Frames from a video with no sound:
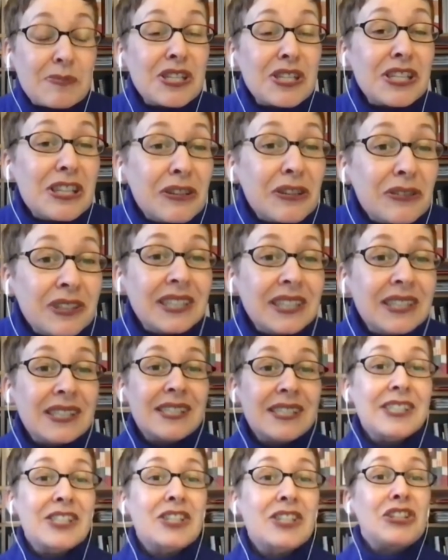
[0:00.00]

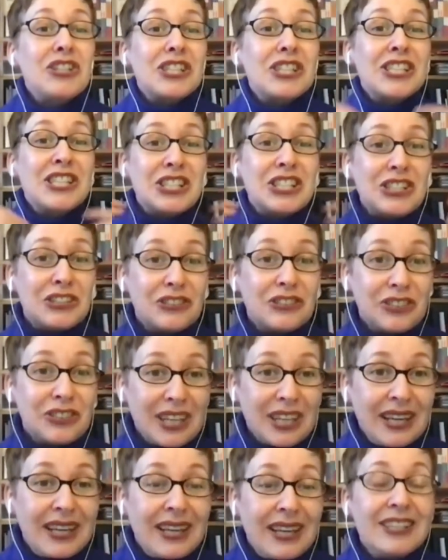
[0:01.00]
serious
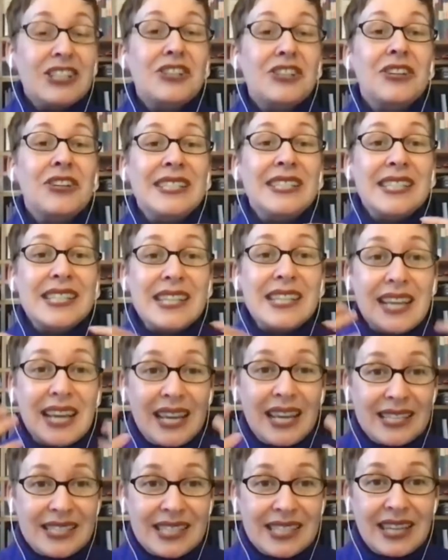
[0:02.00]
considering,
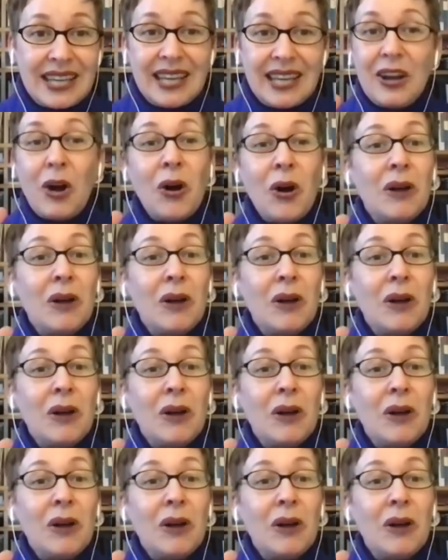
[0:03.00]
translating,